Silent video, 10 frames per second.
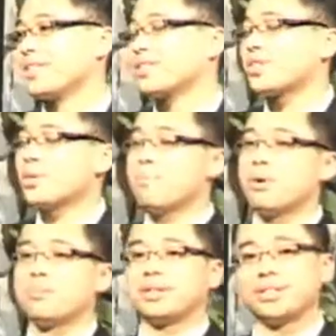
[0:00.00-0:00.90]
This is the
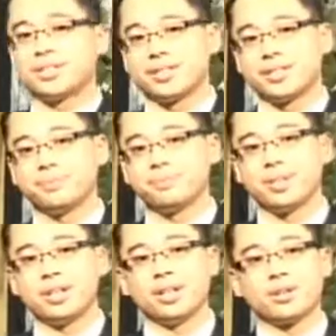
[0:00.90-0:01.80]
moment
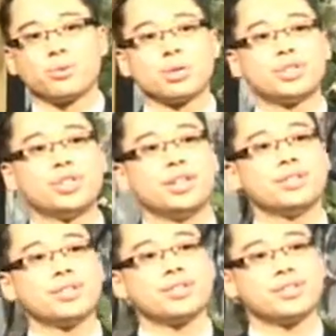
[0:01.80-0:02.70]
where
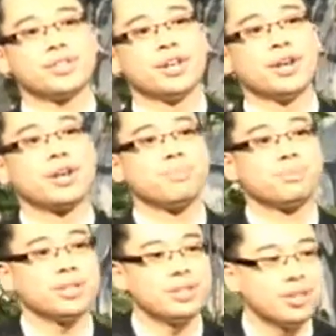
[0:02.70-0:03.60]
Jesus
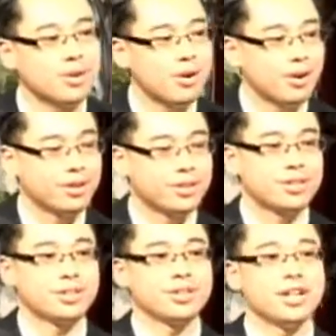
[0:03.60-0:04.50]
comes into your heart.
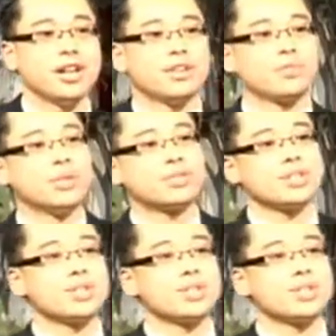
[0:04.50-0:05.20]
This